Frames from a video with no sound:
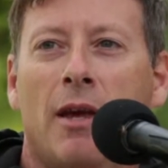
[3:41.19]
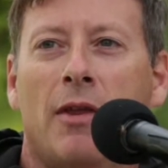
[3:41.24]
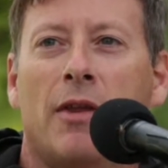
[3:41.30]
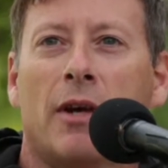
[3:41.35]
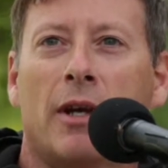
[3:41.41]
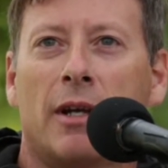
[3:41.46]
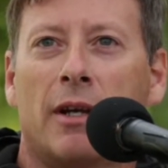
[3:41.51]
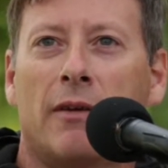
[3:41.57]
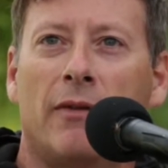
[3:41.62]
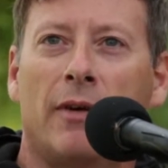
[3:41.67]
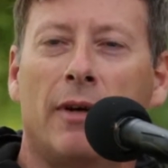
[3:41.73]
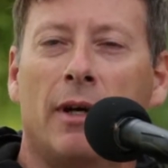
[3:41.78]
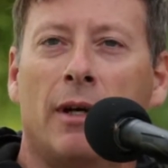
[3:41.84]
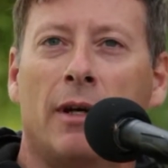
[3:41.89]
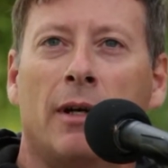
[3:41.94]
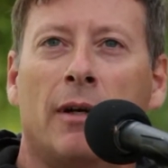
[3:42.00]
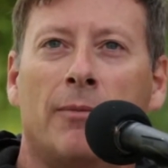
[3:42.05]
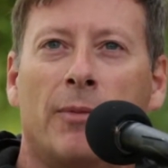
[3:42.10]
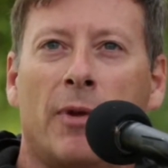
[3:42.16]
the kind
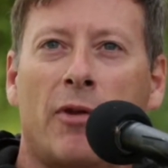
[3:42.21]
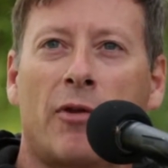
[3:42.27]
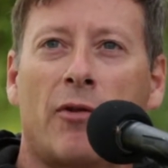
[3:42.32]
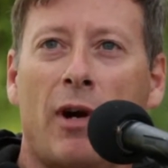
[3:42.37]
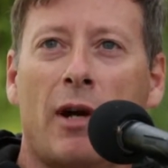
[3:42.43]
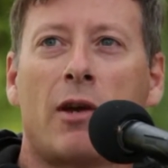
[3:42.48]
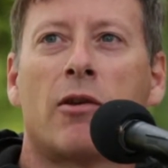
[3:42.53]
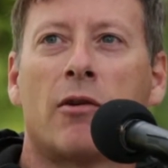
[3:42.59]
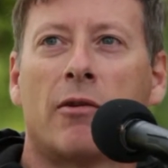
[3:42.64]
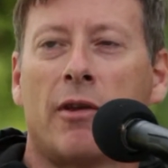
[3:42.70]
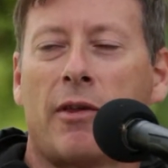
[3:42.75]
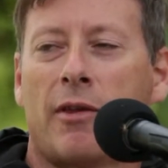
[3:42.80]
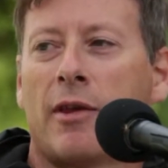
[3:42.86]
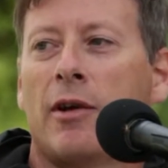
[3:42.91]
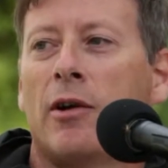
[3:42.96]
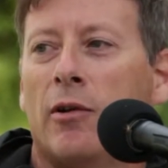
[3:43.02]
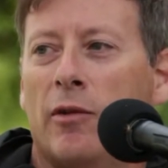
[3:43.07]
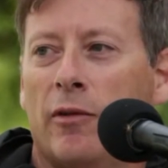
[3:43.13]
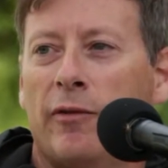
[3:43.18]
of the structure
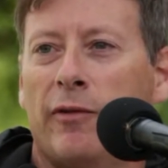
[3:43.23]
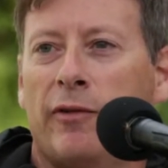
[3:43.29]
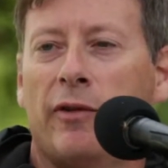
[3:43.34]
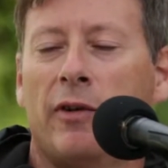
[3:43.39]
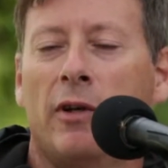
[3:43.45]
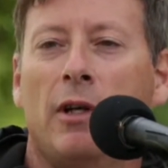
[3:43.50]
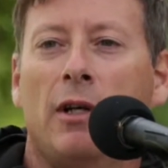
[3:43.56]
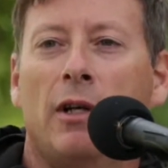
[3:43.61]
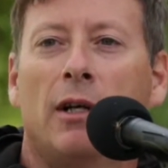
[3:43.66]
itself,